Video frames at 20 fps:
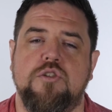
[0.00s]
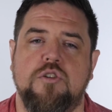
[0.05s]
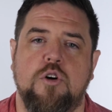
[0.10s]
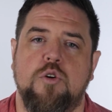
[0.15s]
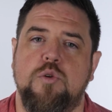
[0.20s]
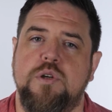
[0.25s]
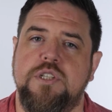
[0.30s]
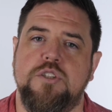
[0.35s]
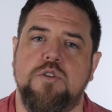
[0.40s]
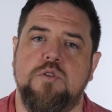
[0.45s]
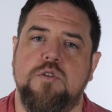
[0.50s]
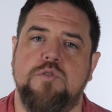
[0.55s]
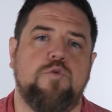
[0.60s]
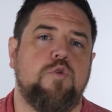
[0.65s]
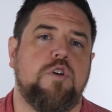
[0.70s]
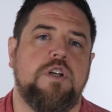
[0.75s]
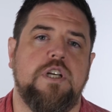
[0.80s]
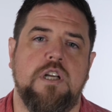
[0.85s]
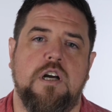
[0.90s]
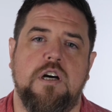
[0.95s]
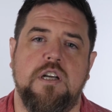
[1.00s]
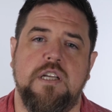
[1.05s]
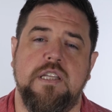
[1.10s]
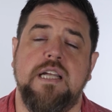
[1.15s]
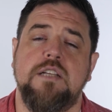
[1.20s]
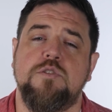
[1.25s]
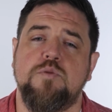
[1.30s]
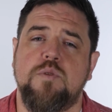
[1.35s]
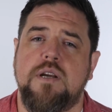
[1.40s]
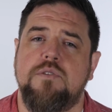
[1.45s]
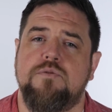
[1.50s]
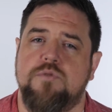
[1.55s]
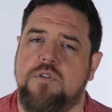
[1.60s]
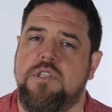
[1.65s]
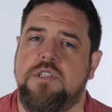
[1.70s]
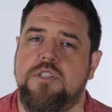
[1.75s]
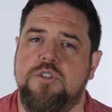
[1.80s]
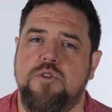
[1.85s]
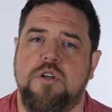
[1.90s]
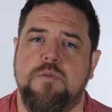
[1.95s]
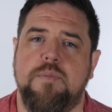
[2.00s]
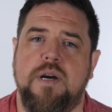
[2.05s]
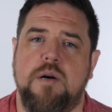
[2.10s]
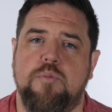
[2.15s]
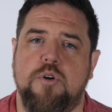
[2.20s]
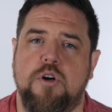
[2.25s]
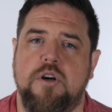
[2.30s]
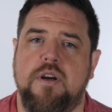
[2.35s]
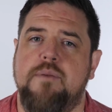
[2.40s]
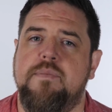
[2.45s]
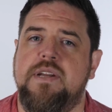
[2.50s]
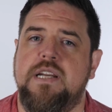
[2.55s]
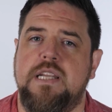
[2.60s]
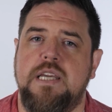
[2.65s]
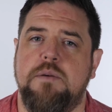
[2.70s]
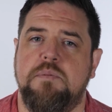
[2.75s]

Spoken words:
You're always sort of working on it. And that's what I've really enjoyed about programming,